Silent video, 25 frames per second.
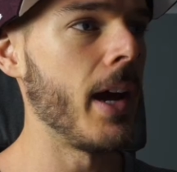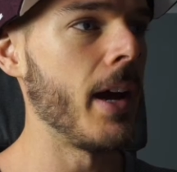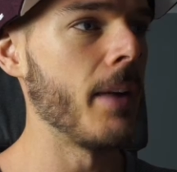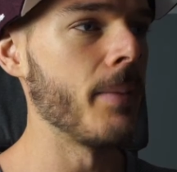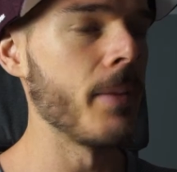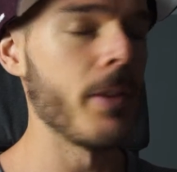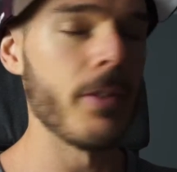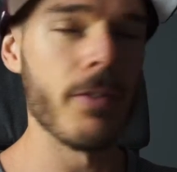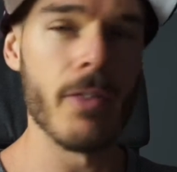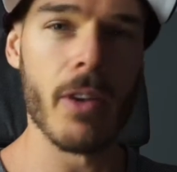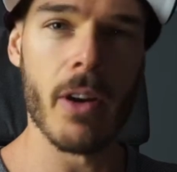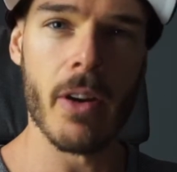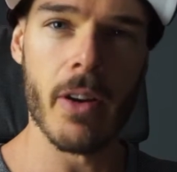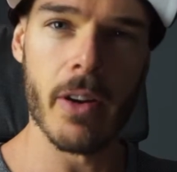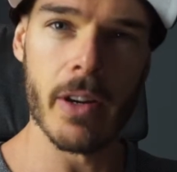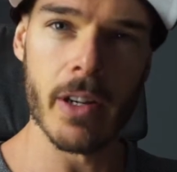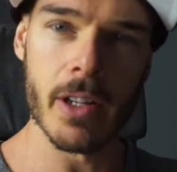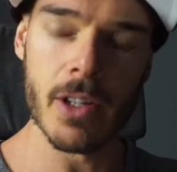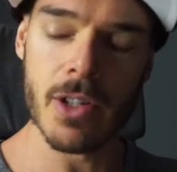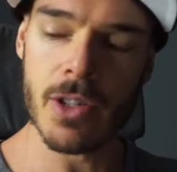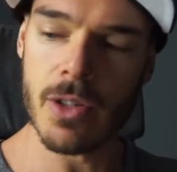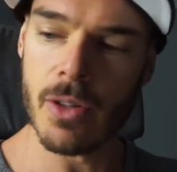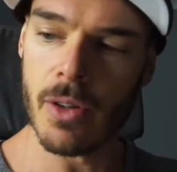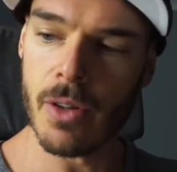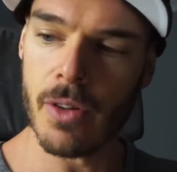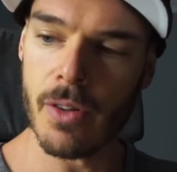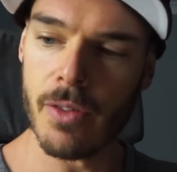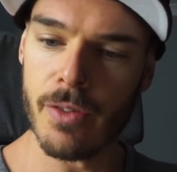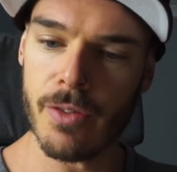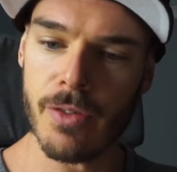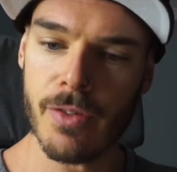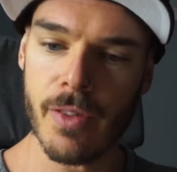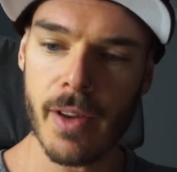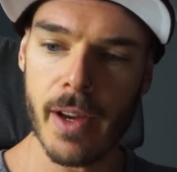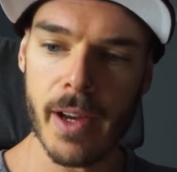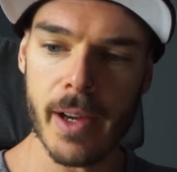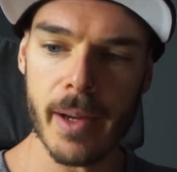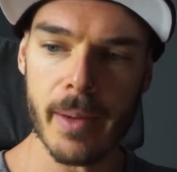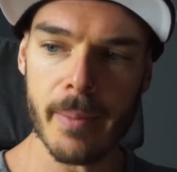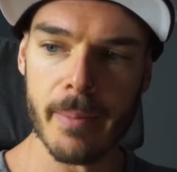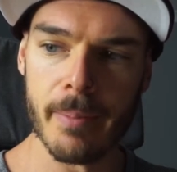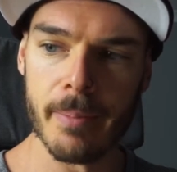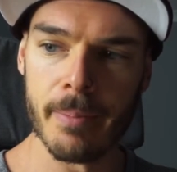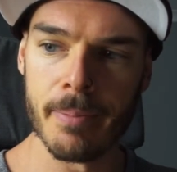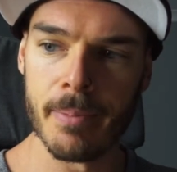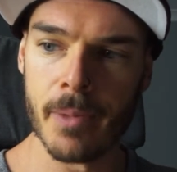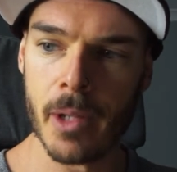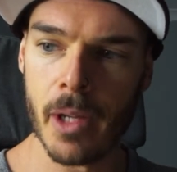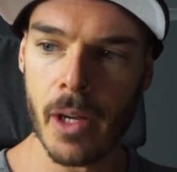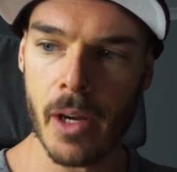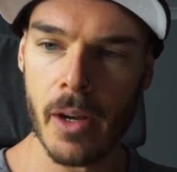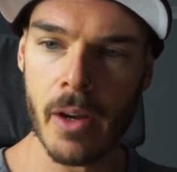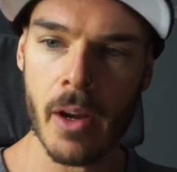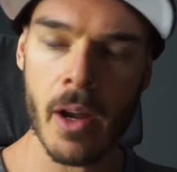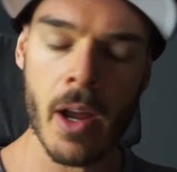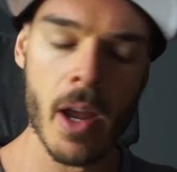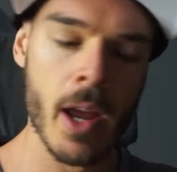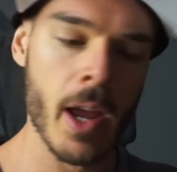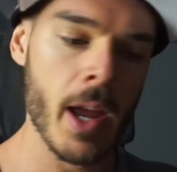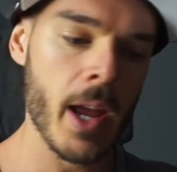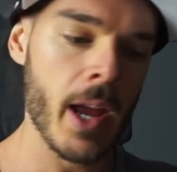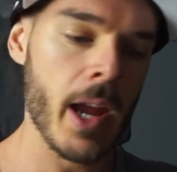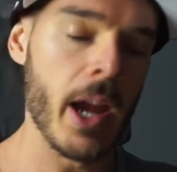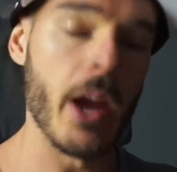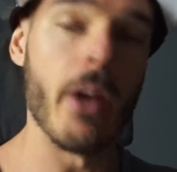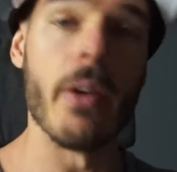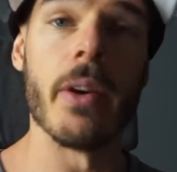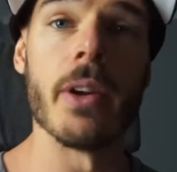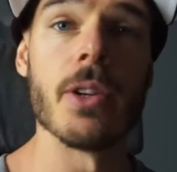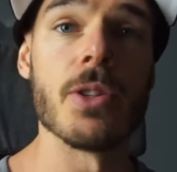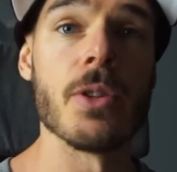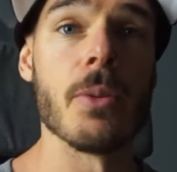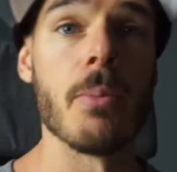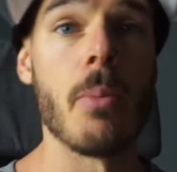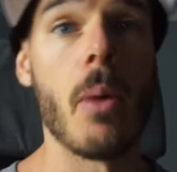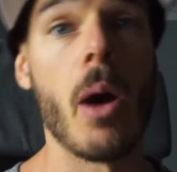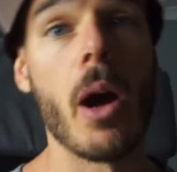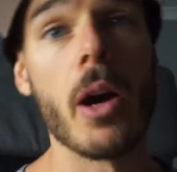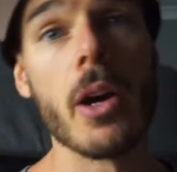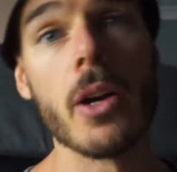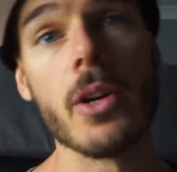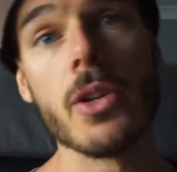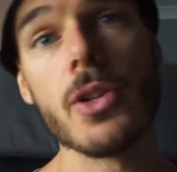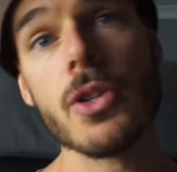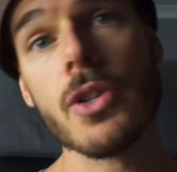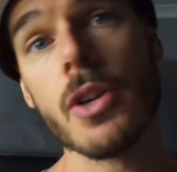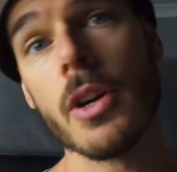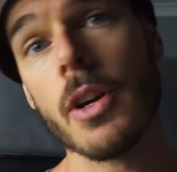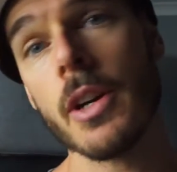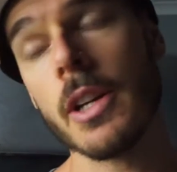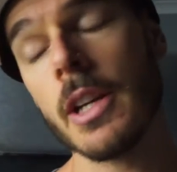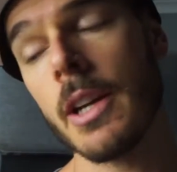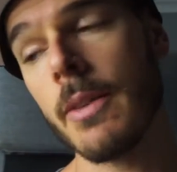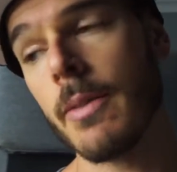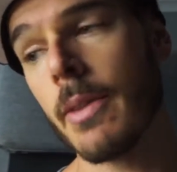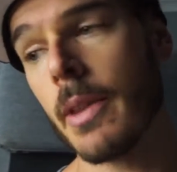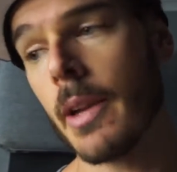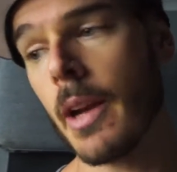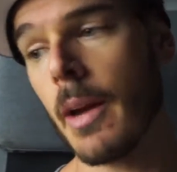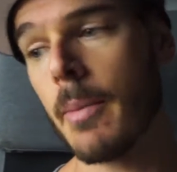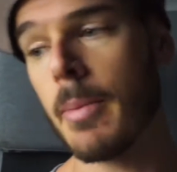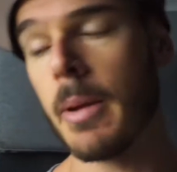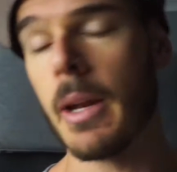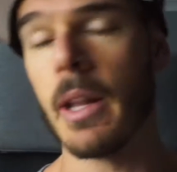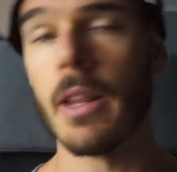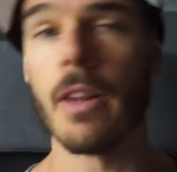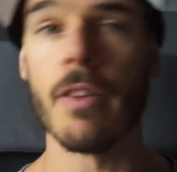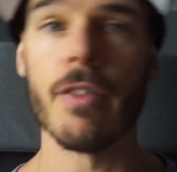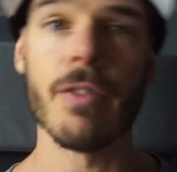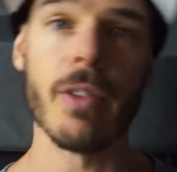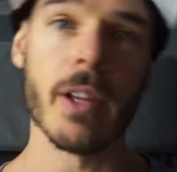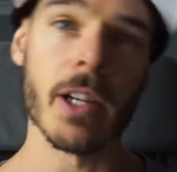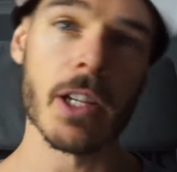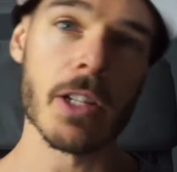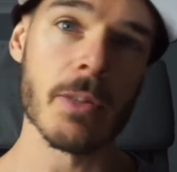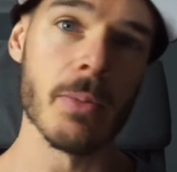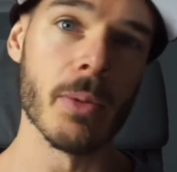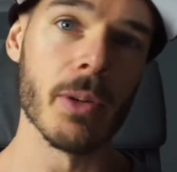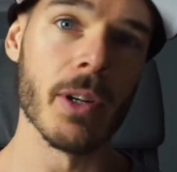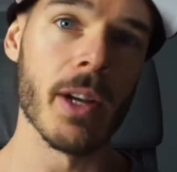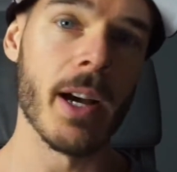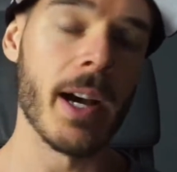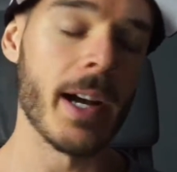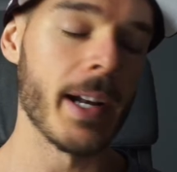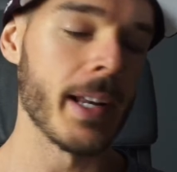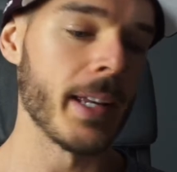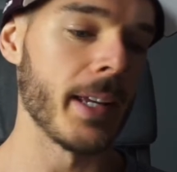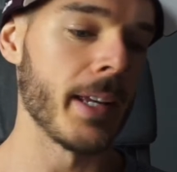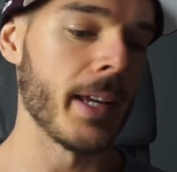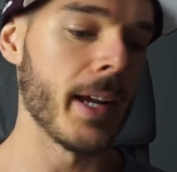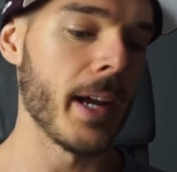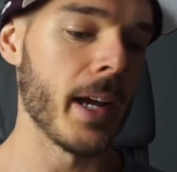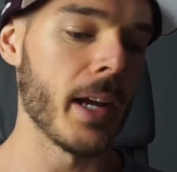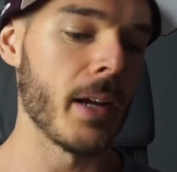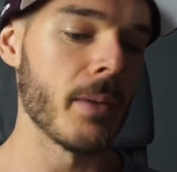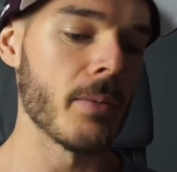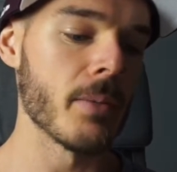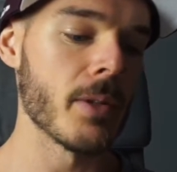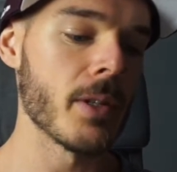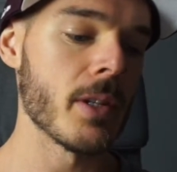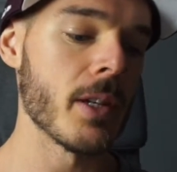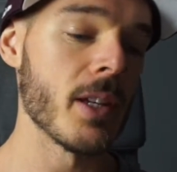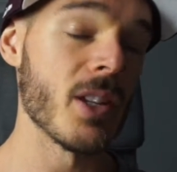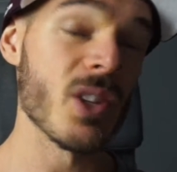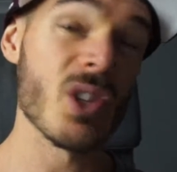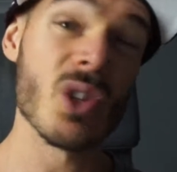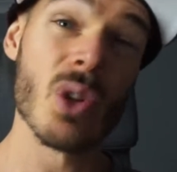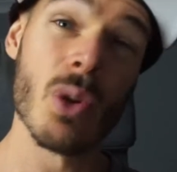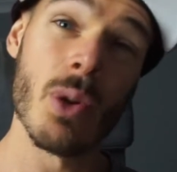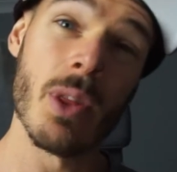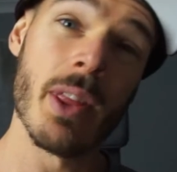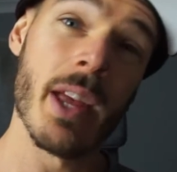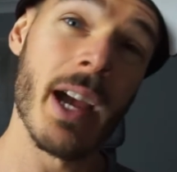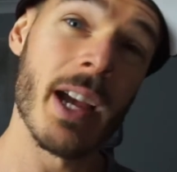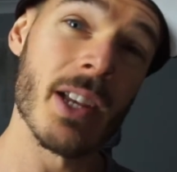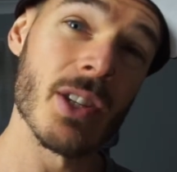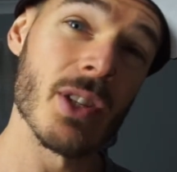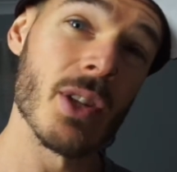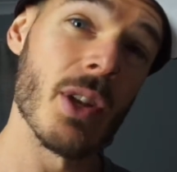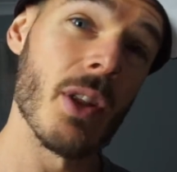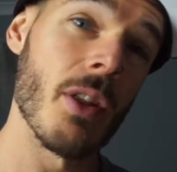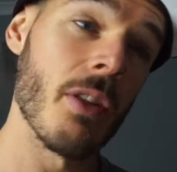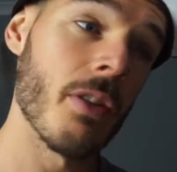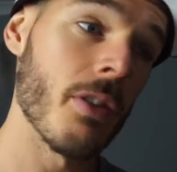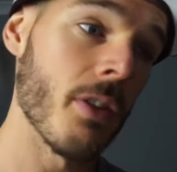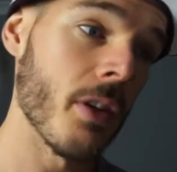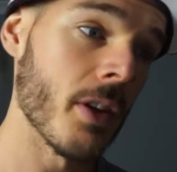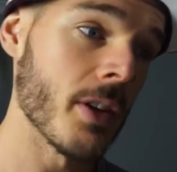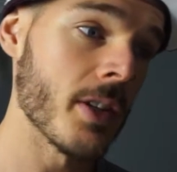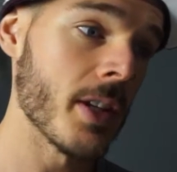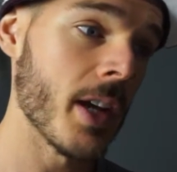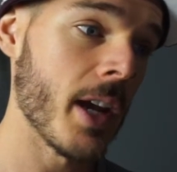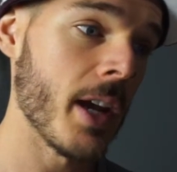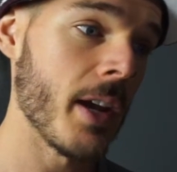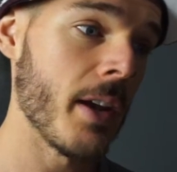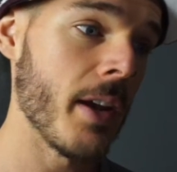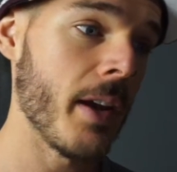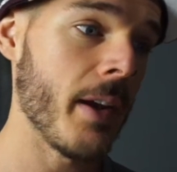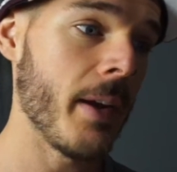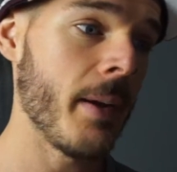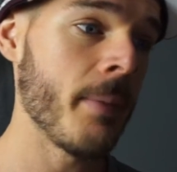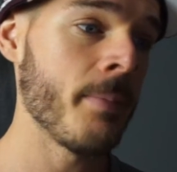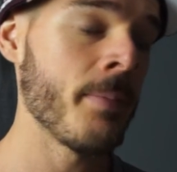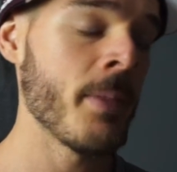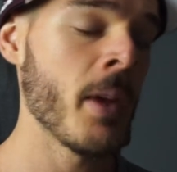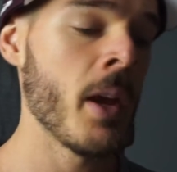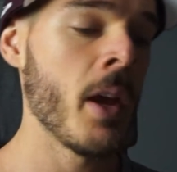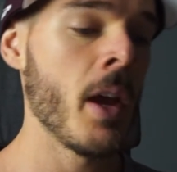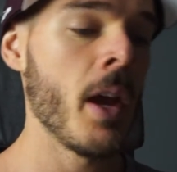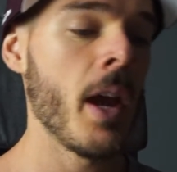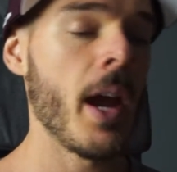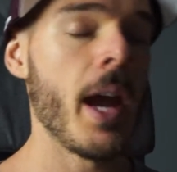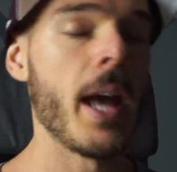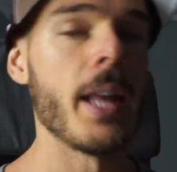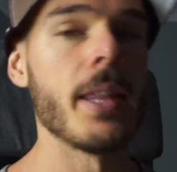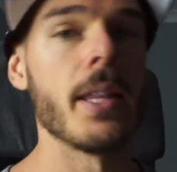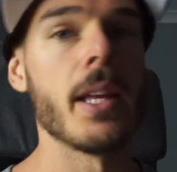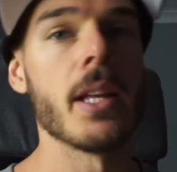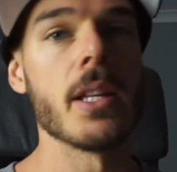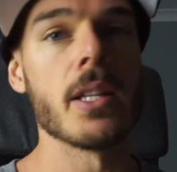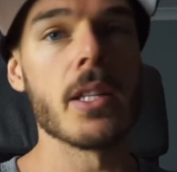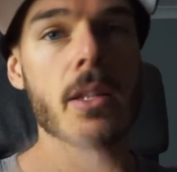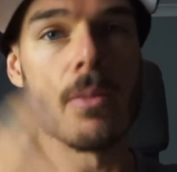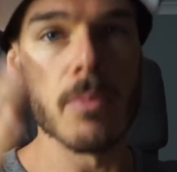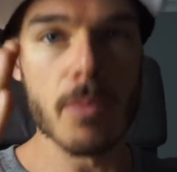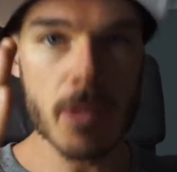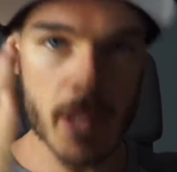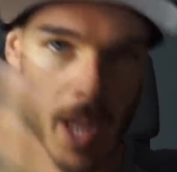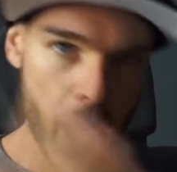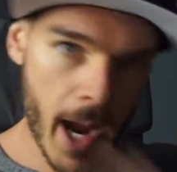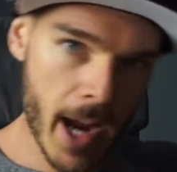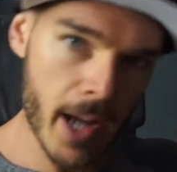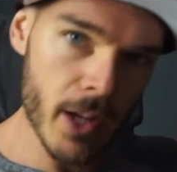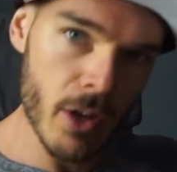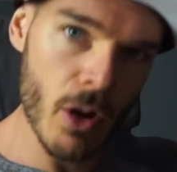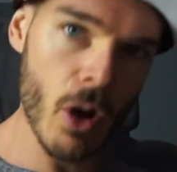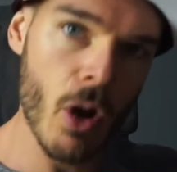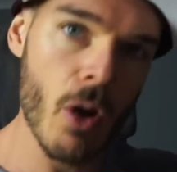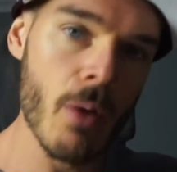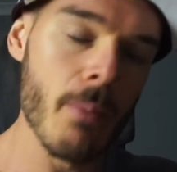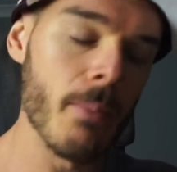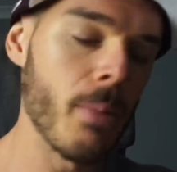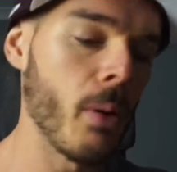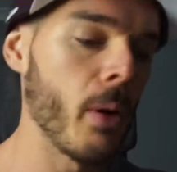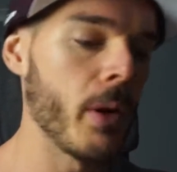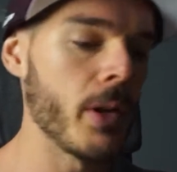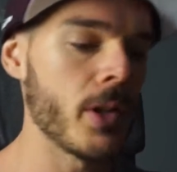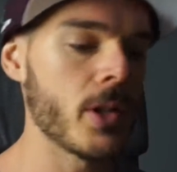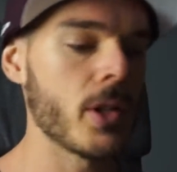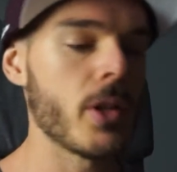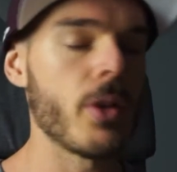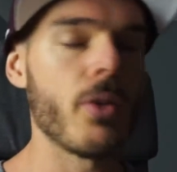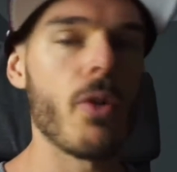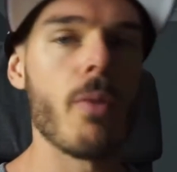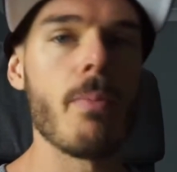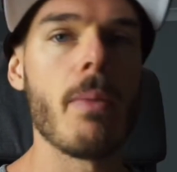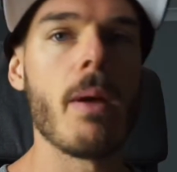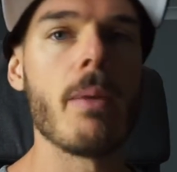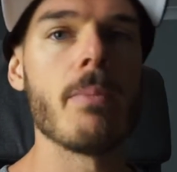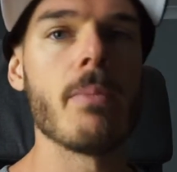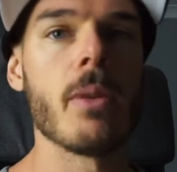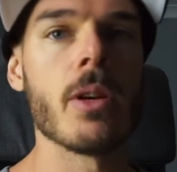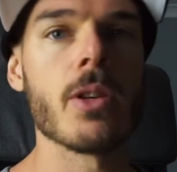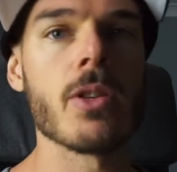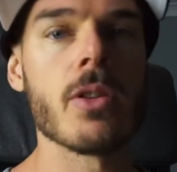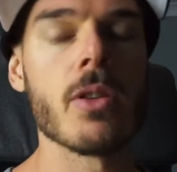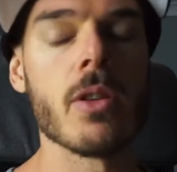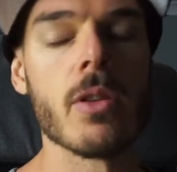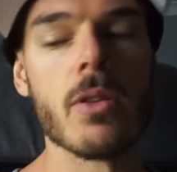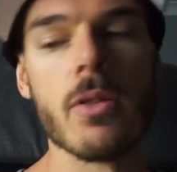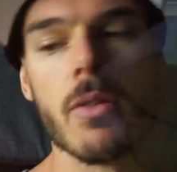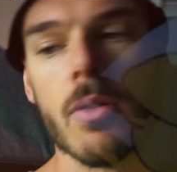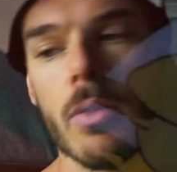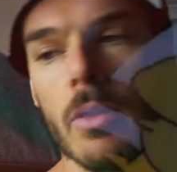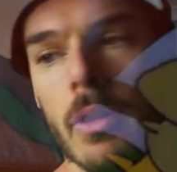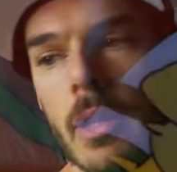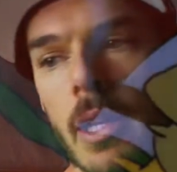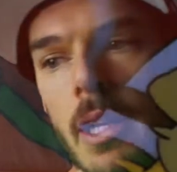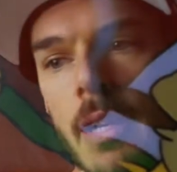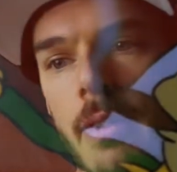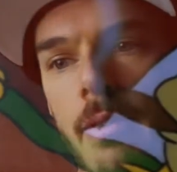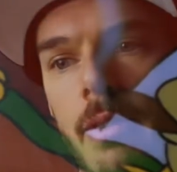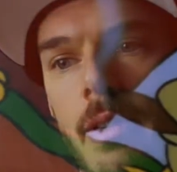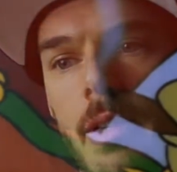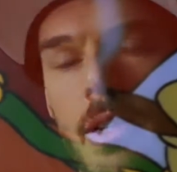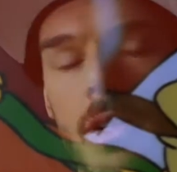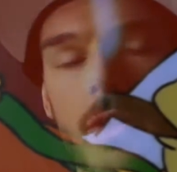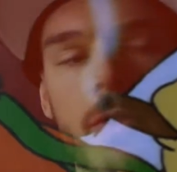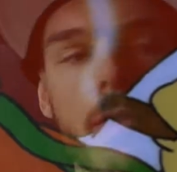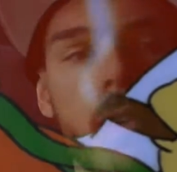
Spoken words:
in various sort of areas of my own journey, given that I've been in the flexible dieting game since 2013 now. And then some take-home points to remember so that you leave this